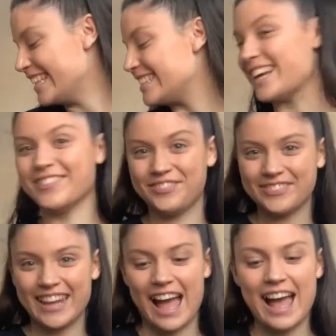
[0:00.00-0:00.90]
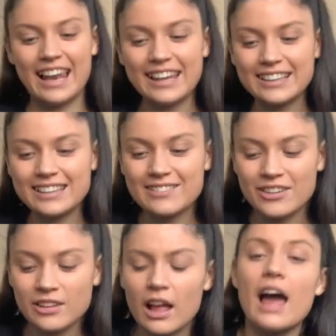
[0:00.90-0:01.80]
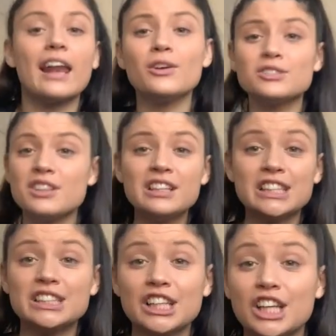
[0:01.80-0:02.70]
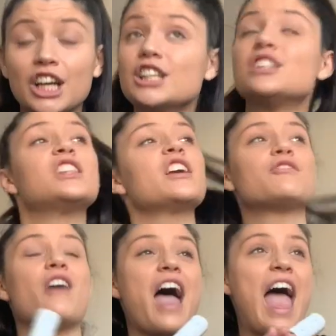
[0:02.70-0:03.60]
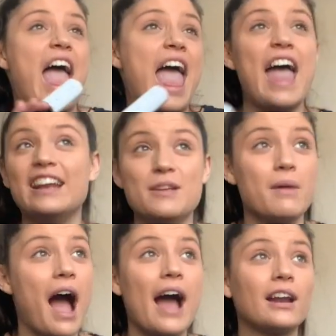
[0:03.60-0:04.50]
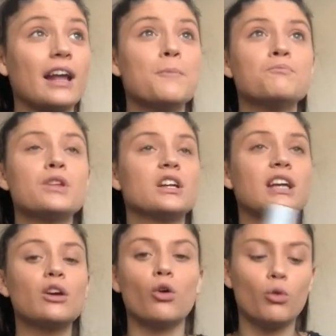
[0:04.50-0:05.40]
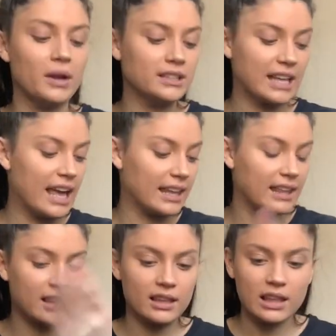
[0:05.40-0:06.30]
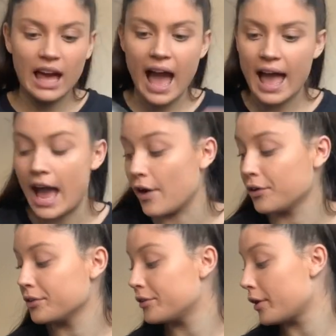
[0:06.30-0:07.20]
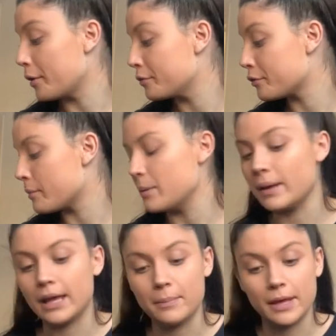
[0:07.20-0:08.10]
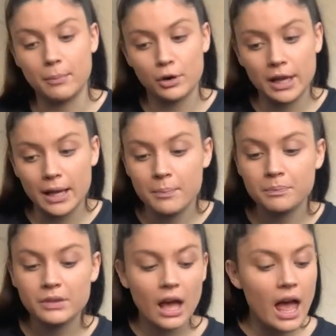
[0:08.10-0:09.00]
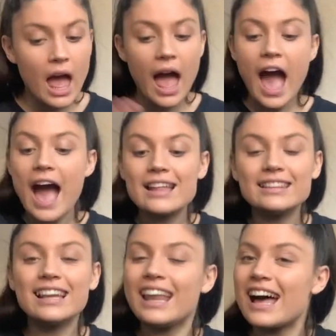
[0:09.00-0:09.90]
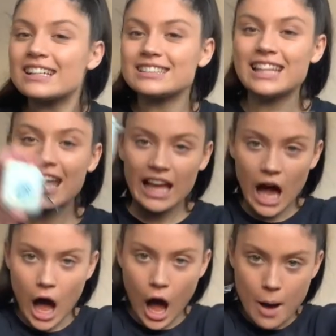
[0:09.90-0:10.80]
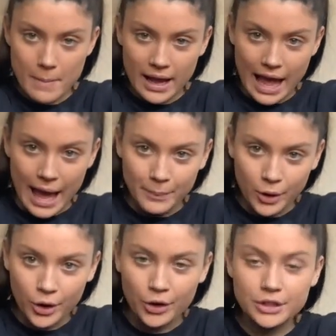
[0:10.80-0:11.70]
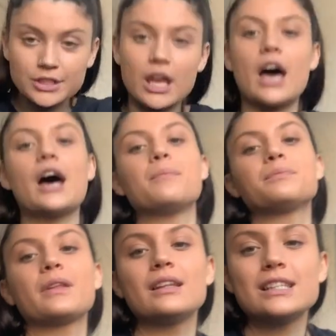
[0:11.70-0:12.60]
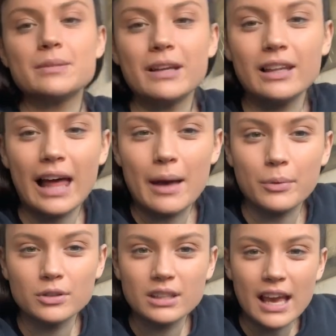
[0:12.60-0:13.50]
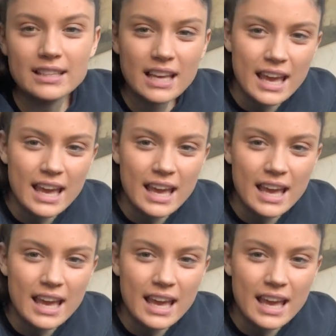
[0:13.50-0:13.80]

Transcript: So yeah, a little lint roller. And I also think this is a good thing for any bag, like, because I always get like cat hair and stuff from my baby Prinny. And the last thing are my AirPods. This is my little AirPod case.